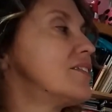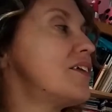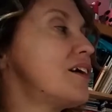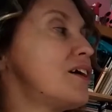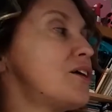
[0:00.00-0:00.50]

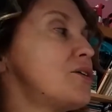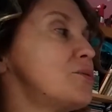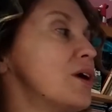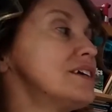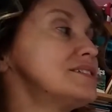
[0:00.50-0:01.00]
There
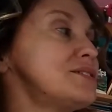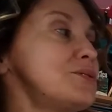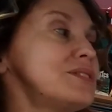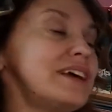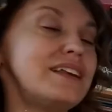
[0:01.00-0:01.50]
was an
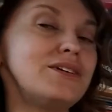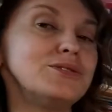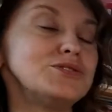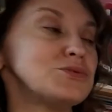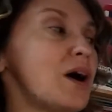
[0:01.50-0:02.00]
old lady
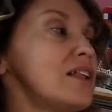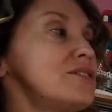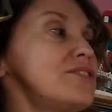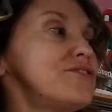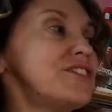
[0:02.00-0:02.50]
who
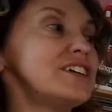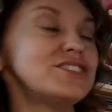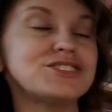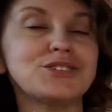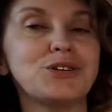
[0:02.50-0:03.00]
swallowed a
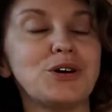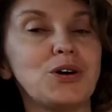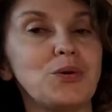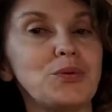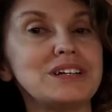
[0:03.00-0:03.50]
fish.
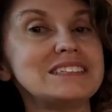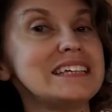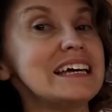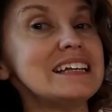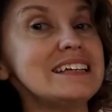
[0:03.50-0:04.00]
Would a
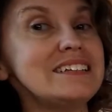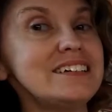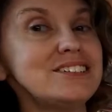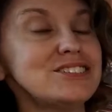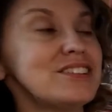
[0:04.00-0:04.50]
tickly
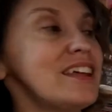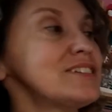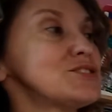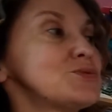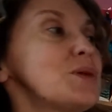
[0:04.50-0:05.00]
dish
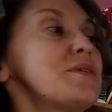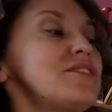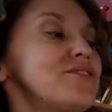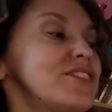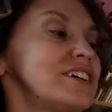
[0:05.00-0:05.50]
that
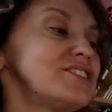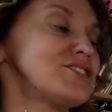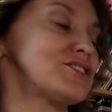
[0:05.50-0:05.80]
swimming fish?